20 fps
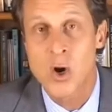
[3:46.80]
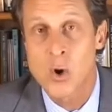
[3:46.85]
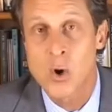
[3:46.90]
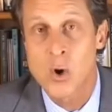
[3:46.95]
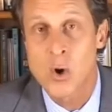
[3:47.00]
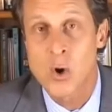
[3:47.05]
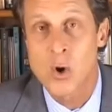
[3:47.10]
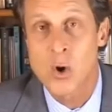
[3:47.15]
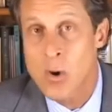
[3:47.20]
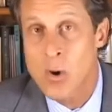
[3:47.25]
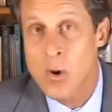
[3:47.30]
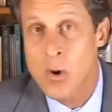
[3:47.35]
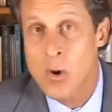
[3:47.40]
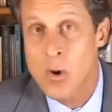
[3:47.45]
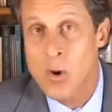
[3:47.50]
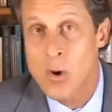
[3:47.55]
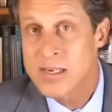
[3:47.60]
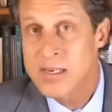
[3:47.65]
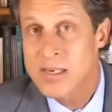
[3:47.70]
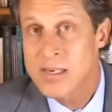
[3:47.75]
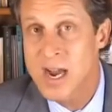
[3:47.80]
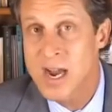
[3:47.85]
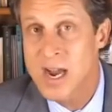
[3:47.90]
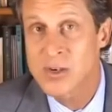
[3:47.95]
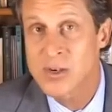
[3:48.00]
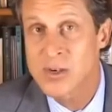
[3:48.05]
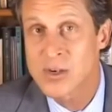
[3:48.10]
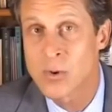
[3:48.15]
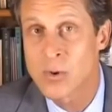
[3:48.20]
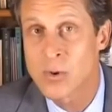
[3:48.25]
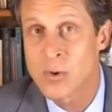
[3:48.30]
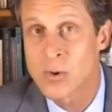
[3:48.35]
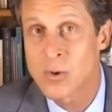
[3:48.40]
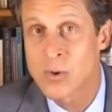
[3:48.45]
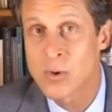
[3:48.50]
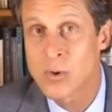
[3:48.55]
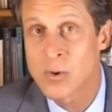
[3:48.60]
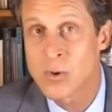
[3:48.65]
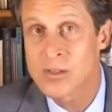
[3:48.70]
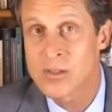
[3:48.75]
According to Dr. Walter Willett,
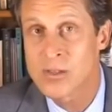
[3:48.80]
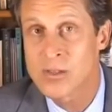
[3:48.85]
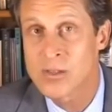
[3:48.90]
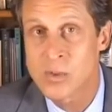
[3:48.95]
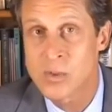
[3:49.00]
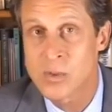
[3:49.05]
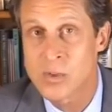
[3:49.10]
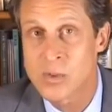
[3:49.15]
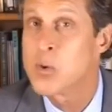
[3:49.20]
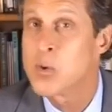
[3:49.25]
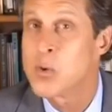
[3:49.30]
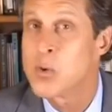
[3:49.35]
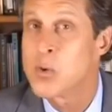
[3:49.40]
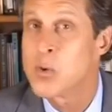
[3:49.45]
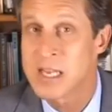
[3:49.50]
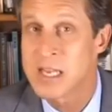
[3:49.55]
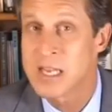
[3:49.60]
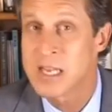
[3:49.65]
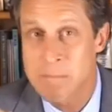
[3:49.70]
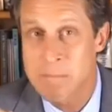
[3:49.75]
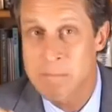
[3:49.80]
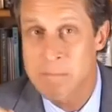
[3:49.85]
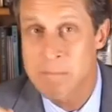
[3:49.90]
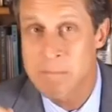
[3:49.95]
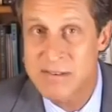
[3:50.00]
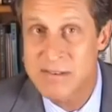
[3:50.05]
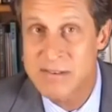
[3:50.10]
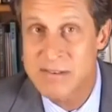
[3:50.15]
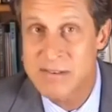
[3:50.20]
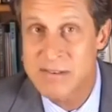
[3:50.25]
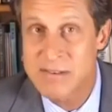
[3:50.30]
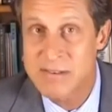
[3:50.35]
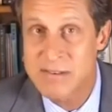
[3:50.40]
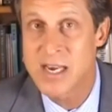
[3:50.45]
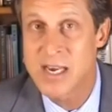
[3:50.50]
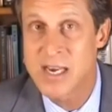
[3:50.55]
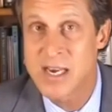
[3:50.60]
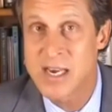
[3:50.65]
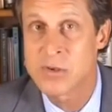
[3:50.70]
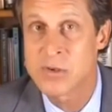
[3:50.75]
who has done many of the studies and reviewed this
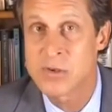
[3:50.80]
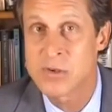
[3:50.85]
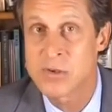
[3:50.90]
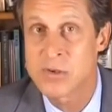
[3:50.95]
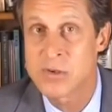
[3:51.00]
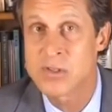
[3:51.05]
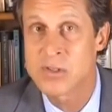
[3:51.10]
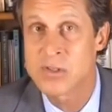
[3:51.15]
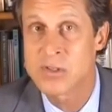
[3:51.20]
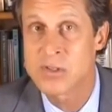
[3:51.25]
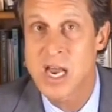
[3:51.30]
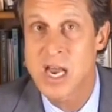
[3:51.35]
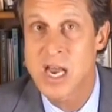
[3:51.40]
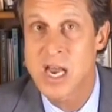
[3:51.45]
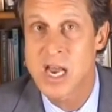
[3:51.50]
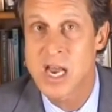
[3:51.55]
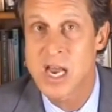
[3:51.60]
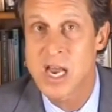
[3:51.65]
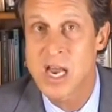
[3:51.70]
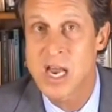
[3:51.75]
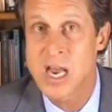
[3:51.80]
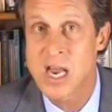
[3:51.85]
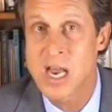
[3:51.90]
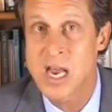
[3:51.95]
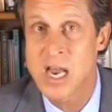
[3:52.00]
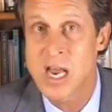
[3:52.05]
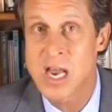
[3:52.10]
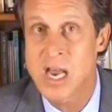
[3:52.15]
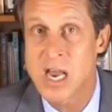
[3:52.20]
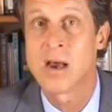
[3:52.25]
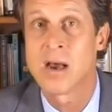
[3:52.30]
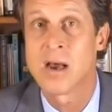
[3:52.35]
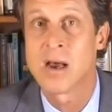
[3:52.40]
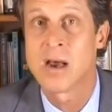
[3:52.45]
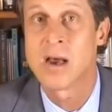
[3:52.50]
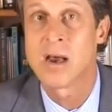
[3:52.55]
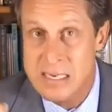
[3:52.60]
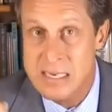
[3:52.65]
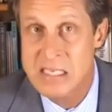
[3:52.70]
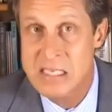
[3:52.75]
topic extensively, there are
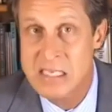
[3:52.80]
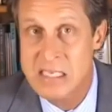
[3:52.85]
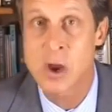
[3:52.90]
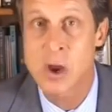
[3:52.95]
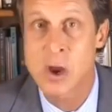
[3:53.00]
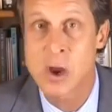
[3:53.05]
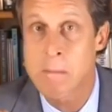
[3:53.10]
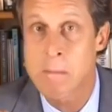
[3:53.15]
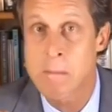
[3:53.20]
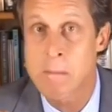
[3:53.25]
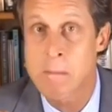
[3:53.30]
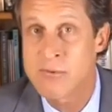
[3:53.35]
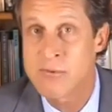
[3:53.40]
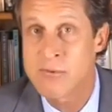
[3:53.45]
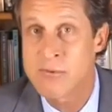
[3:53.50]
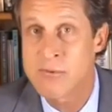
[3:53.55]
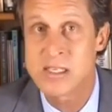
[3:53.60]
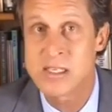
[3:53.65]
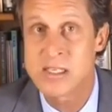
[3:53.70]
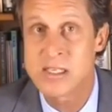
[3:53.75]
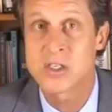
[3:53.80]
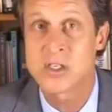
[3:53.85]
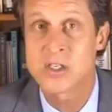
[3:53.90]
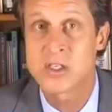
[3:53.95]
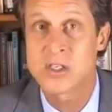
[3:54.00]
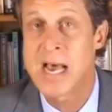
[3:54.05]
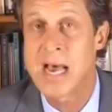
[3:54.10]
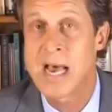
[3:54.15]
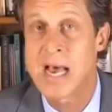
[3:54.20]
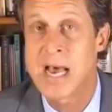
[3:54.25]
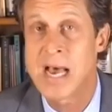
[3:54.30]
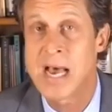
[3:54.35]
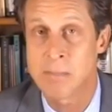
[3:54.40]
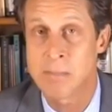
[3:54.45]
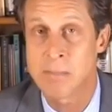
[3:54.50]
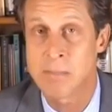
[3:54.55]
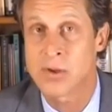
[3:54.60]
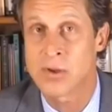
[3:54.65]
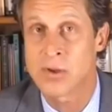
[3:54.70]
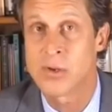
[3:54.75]
many reasons to pass up milk,
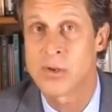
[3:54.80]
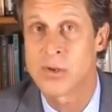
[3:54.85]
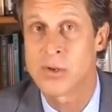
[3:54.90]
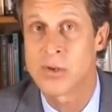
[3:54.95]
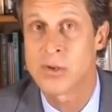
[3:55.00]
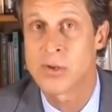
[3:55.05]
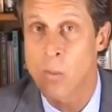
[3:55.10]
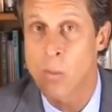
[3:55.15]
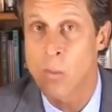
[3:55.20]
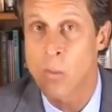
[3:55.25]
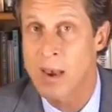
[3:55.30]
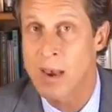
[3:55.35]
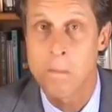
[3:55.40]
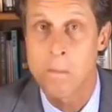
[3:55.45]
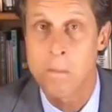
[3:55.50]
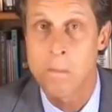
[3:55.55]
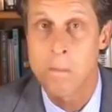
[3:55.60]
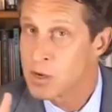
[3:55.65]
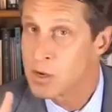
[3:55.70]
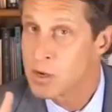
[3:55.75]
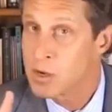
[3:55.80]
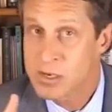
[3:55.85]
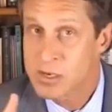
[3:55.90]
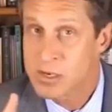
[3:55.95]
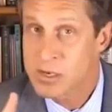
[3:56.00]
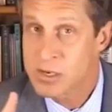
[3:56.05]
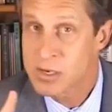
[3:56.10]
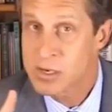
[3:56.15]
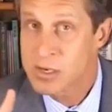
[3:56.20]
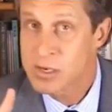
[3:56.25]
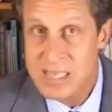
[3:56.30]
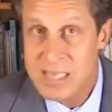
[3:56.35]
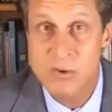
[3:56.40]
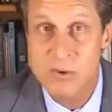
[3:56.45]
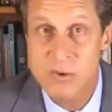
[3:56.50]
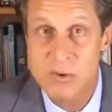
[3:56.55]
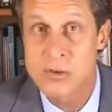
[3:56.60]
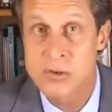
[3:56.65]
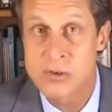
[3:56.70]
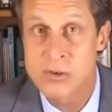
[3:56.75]
including 1, milk doesn't reduce
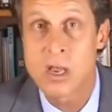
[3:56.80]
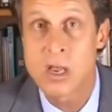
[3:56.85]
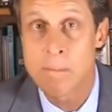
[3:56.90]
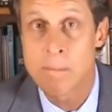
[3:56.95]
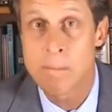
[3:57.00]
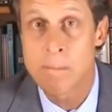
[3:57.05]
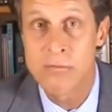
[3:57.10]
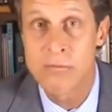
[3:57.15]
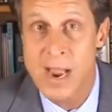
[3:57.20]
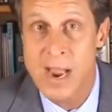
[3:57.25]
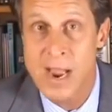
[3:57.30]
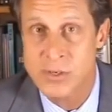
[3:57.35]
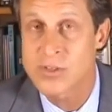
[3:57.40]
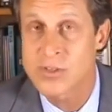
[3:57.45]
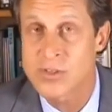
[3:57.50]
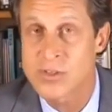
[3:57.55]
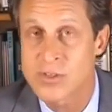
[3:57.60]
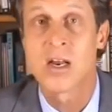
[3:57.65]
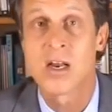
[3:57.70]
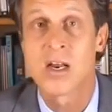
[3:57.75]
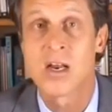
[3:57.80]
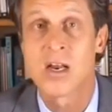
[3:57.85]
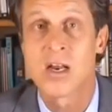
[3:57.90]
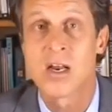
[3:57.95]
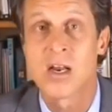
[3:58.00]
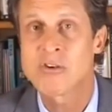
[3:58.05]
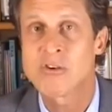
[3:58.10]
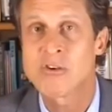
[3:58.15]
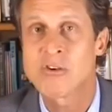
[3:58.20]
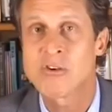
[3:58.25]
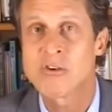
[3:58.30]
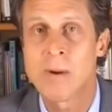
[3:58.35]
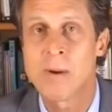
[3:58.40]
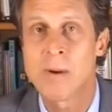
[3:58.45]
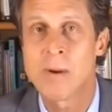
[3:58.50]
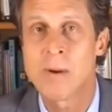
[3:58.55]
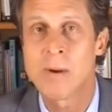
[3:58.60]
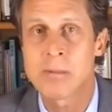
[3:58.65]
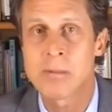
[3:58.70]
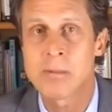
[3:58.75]
bone fractures. Contrary to
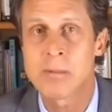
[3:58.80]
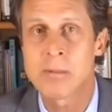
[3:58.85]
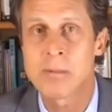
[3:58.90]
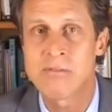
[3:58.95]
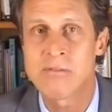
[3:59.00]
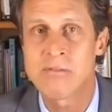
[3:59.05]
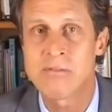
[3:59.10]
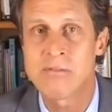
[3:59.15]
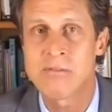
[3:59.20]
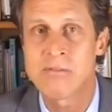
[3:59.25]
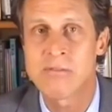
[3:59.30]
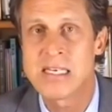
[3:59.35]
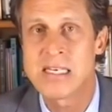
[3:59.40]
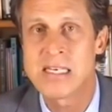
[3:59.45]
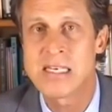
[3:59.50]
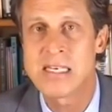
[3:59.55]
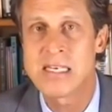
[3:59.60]
popular belief, eating